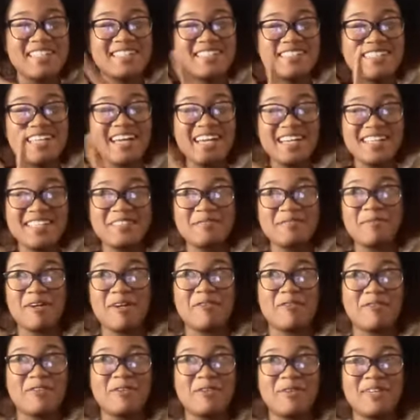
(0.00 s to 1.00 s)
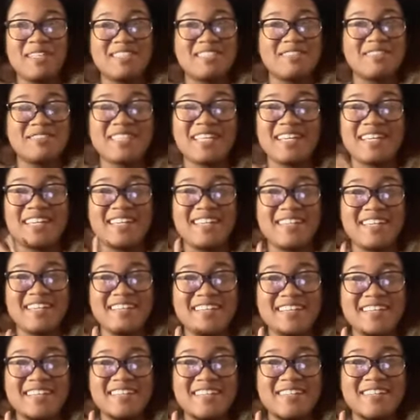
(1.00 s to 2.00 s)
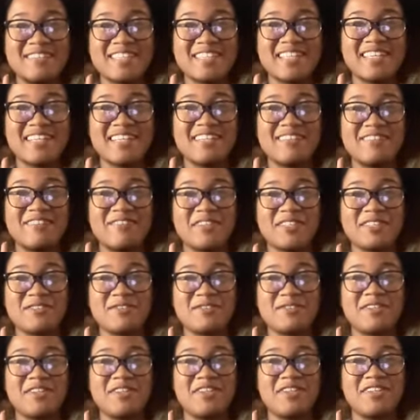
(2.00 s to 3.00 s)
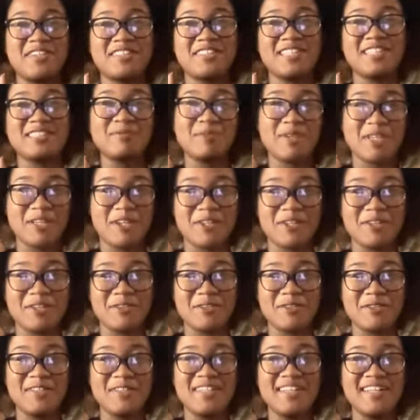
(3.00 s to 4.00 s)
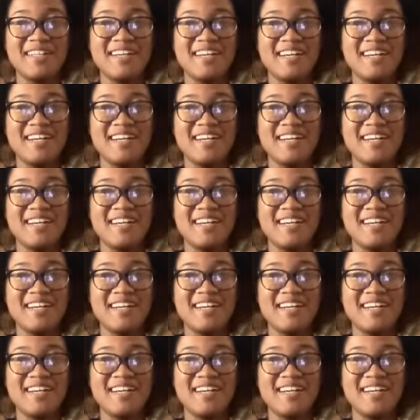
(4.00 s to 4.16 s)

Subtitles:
Cause I had did my rewatch. I was like, yeah. I was like, first of all, that's my girl.